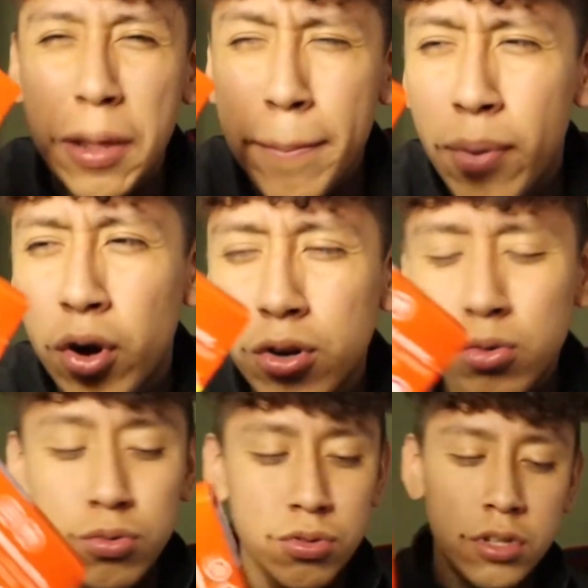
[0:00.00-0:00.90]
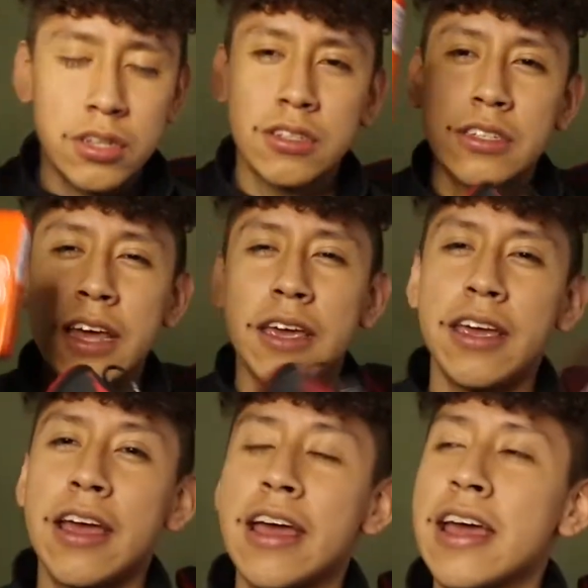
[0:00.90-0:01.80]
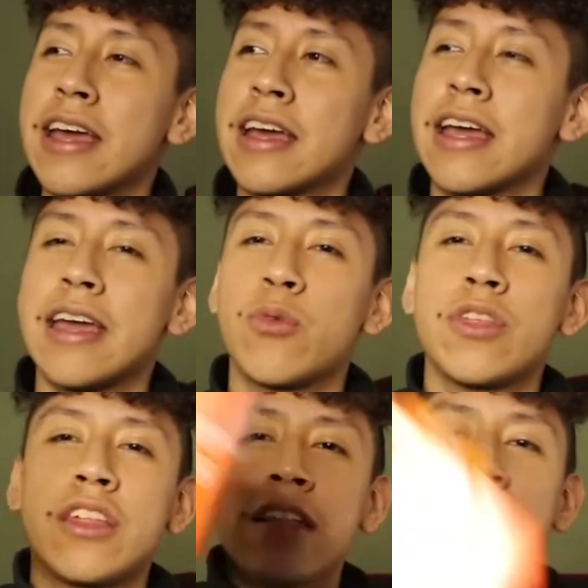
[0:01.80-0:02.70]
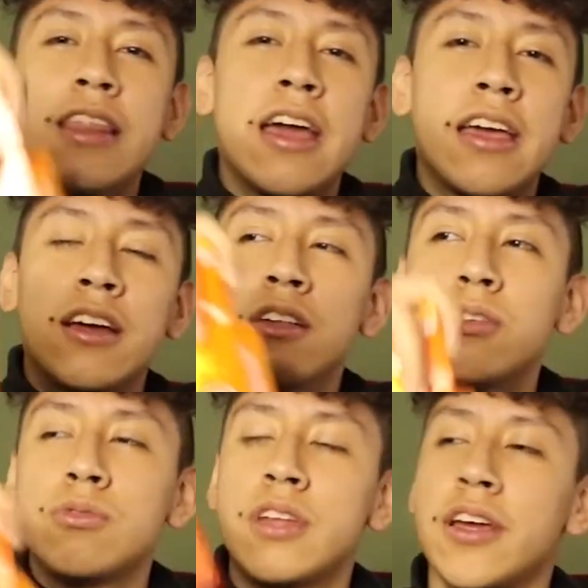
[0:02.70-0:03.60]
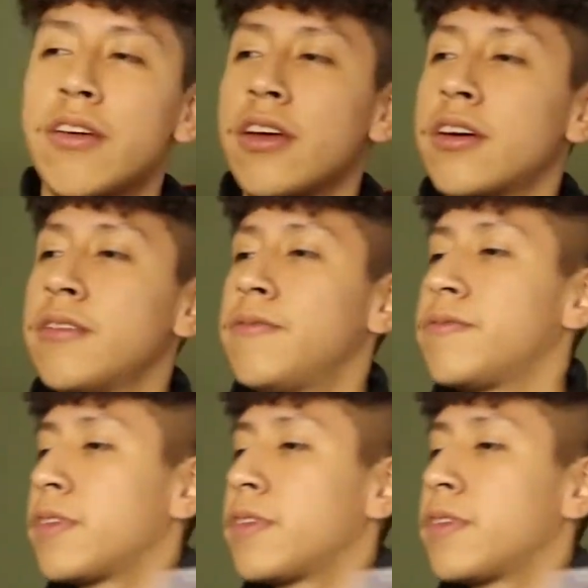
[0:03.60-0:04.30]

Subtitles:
particles stay within that enclosed area.